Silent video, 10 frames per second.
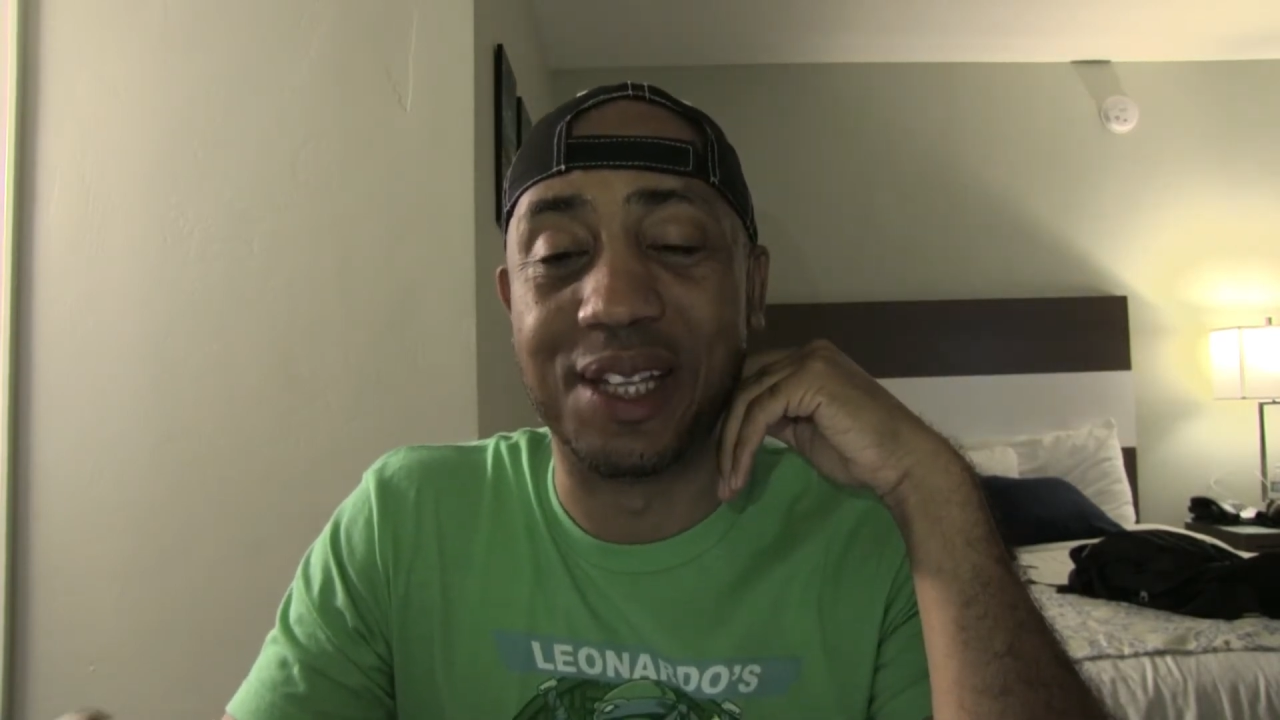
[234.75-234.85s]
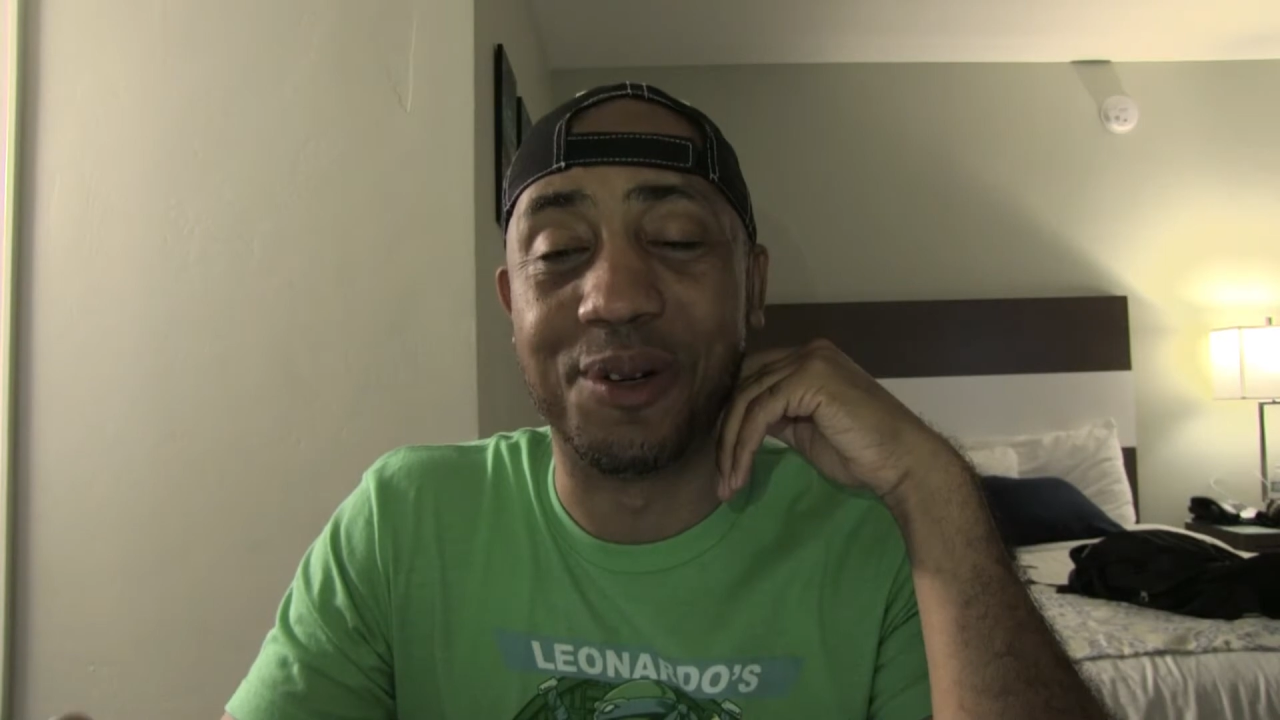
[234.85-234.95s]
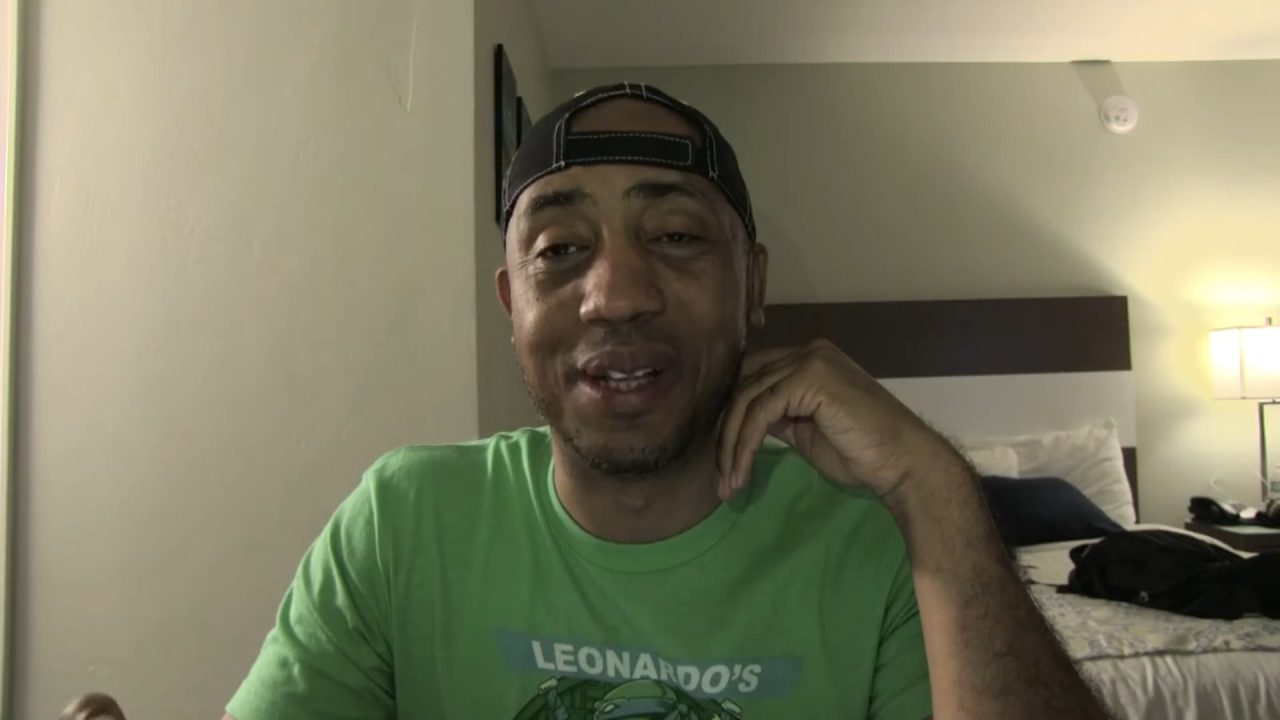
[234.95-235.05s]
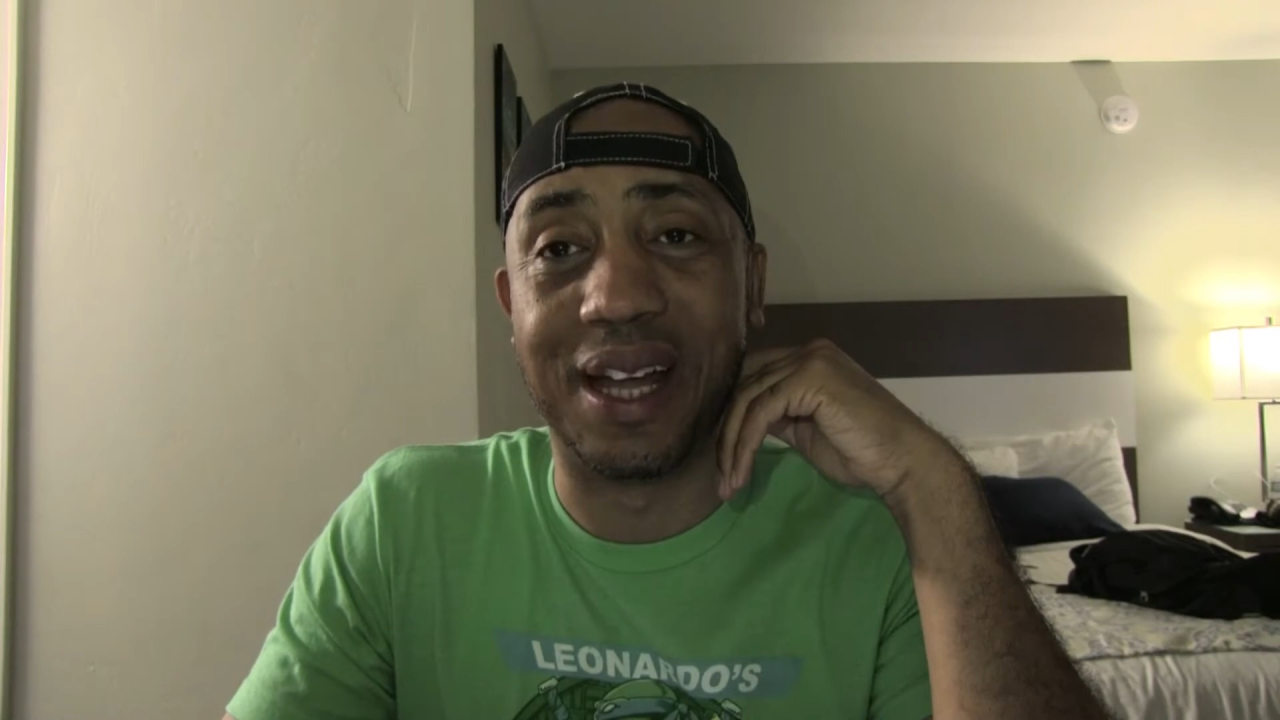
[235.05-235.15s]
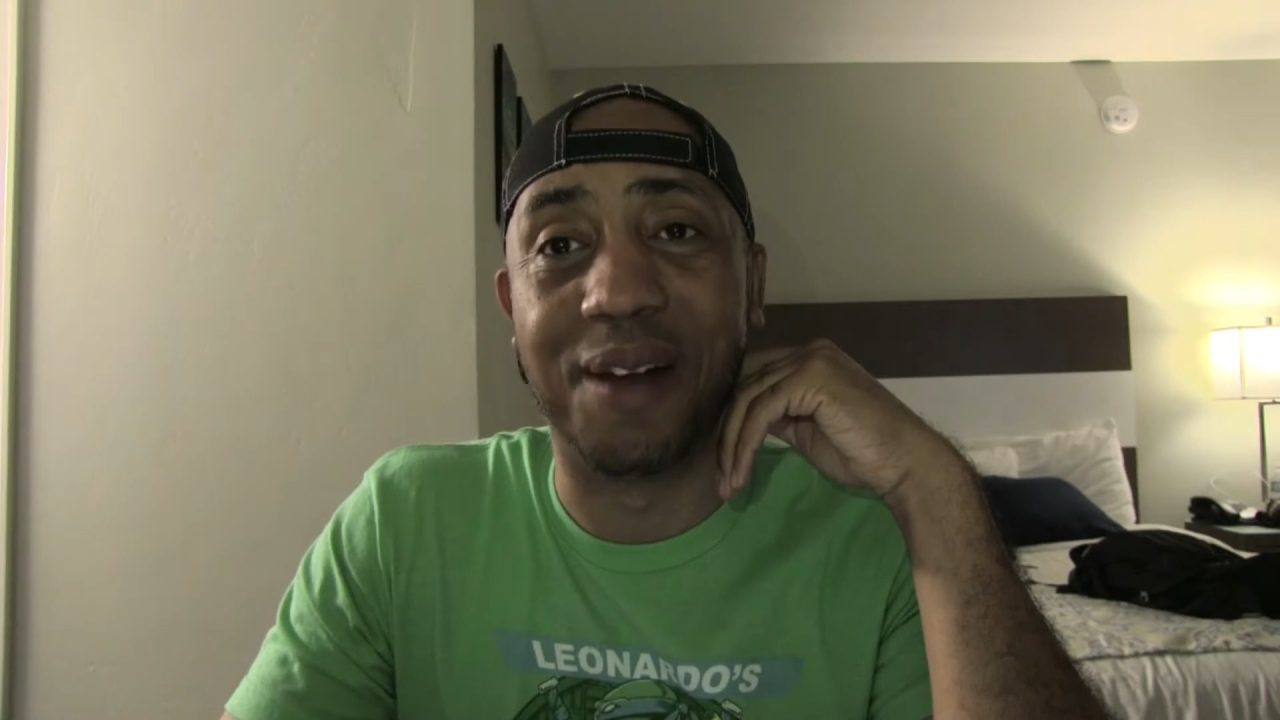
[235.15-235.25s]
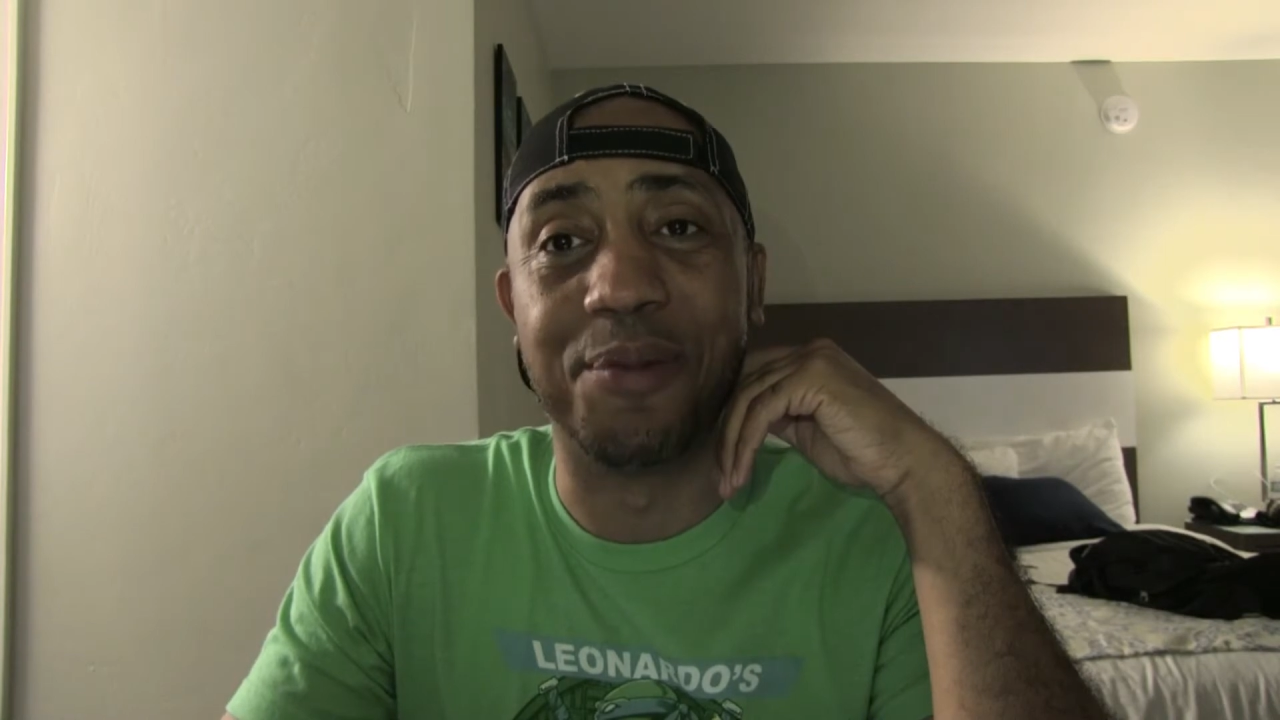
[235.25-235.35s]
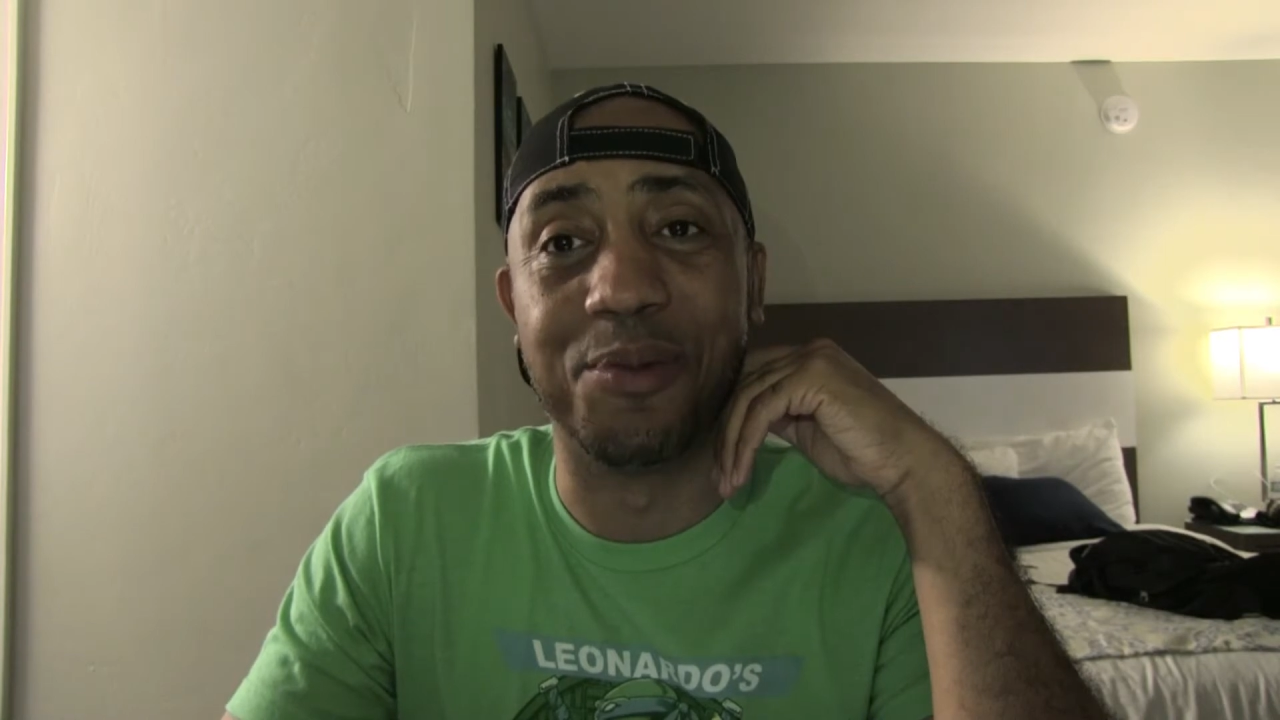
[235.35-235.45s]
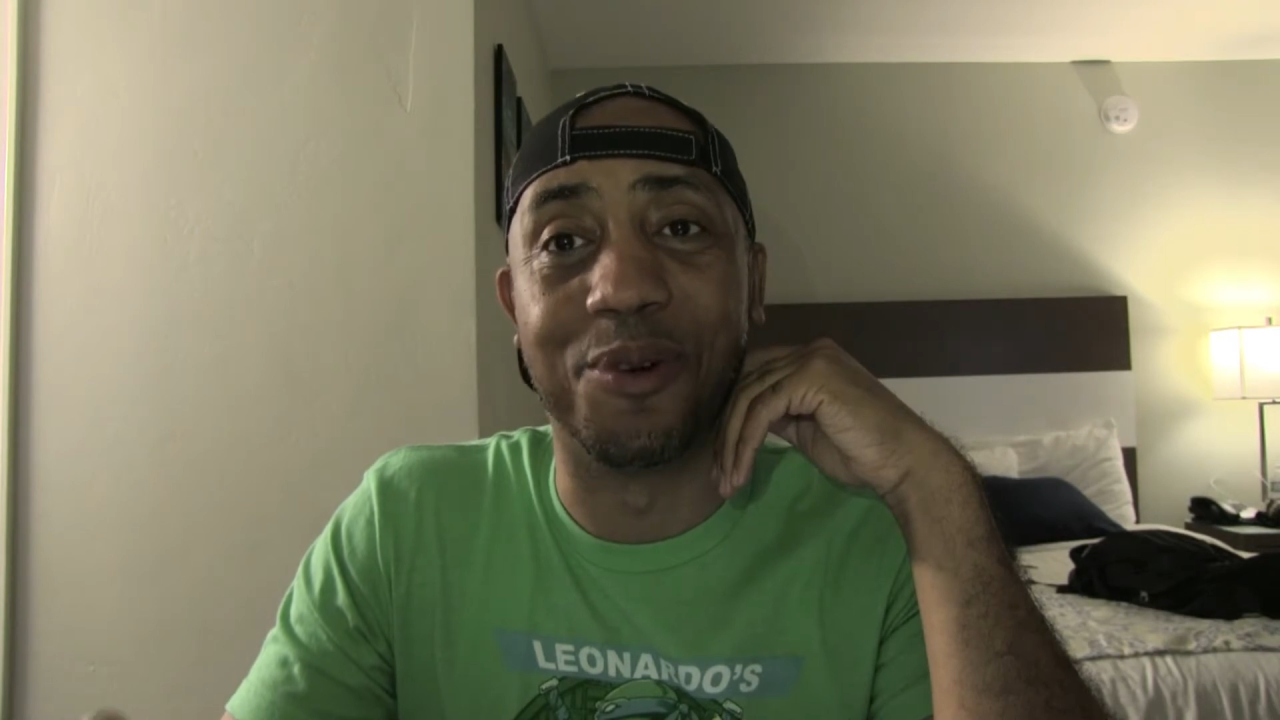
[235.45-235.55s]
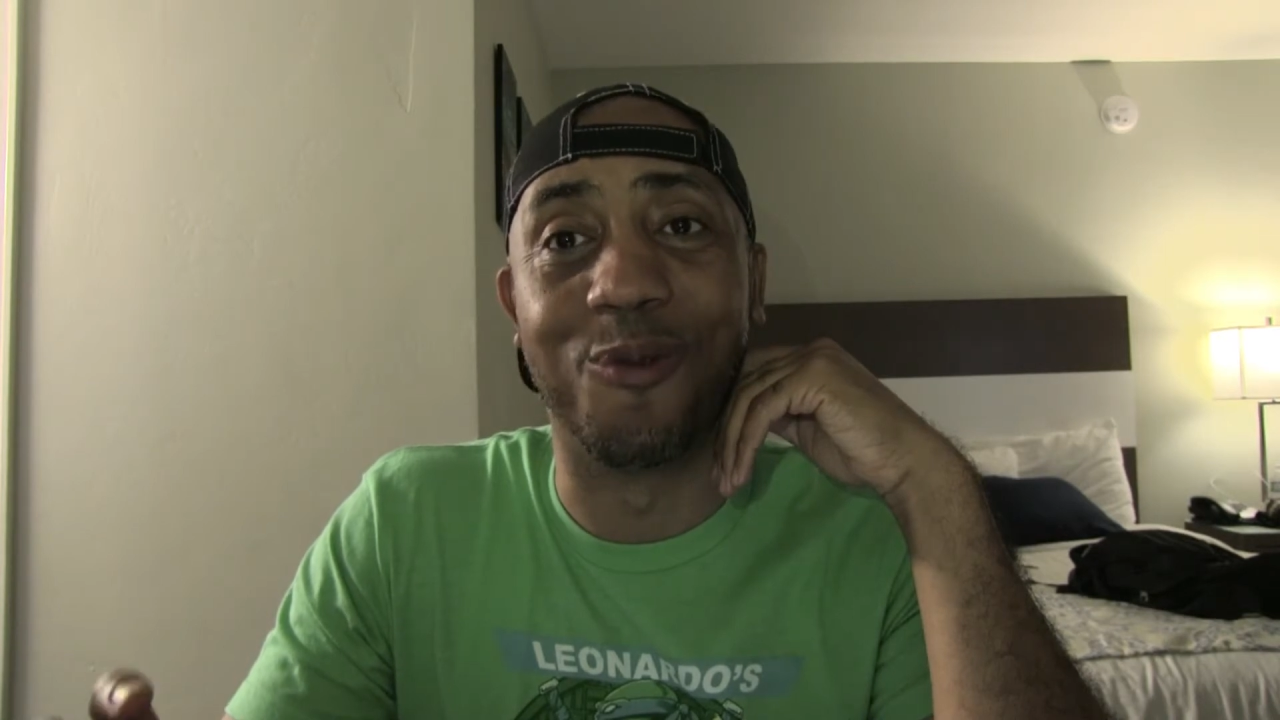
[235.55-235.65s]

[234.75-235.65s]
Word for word: I know a lot of people